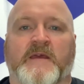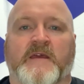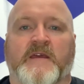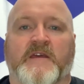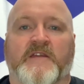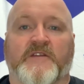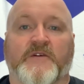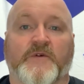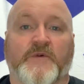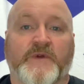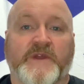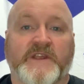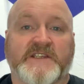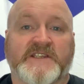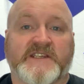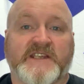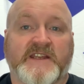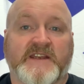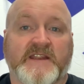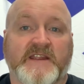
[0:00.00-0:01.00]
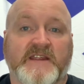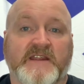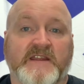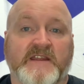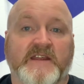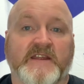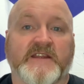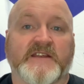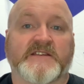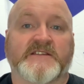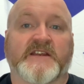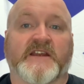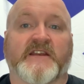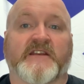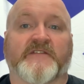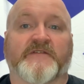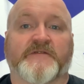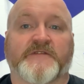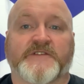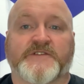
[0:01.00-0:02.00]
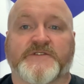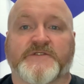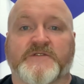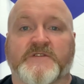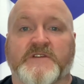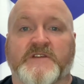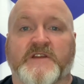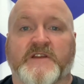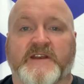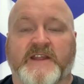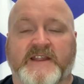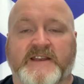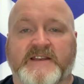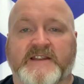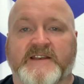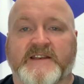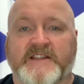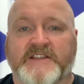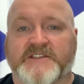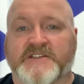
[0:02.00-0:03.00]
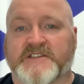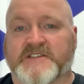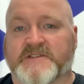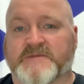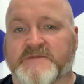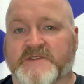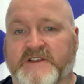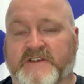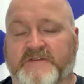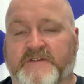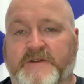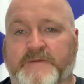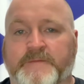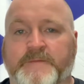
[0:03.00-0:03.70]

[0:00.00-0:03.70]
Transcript: The OECD is an official United Nations observer.